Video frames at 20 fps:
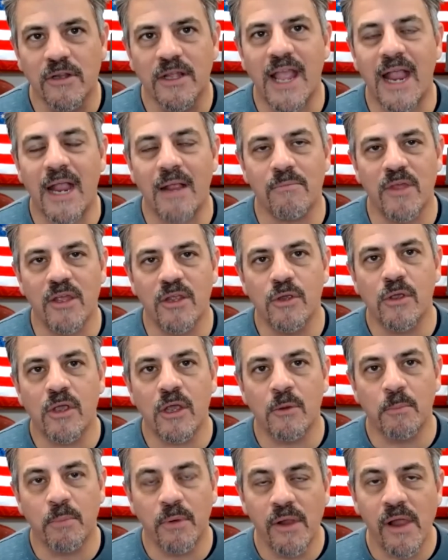game that you
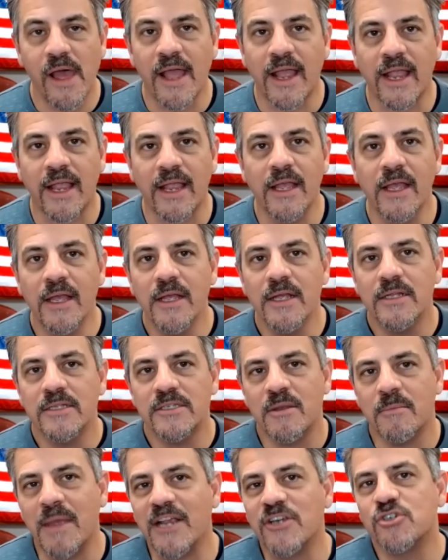can play
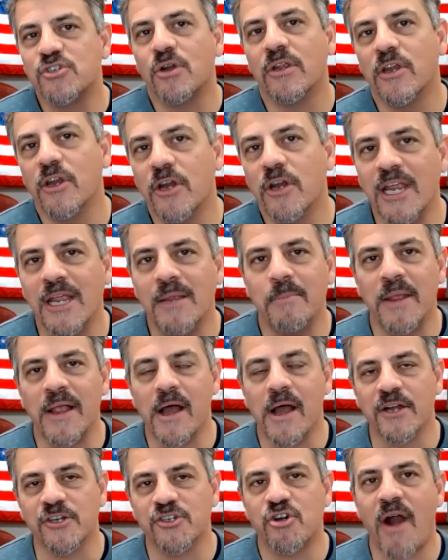to make sure that you're
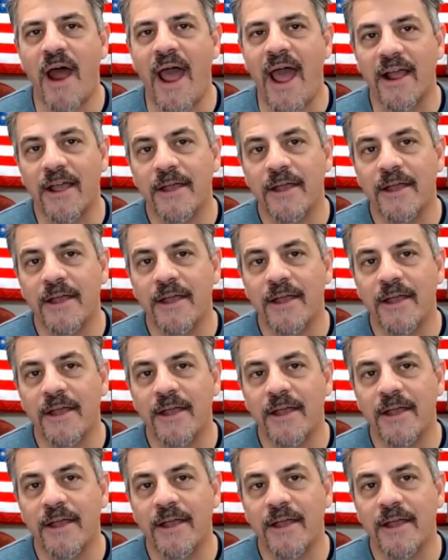keeping on track.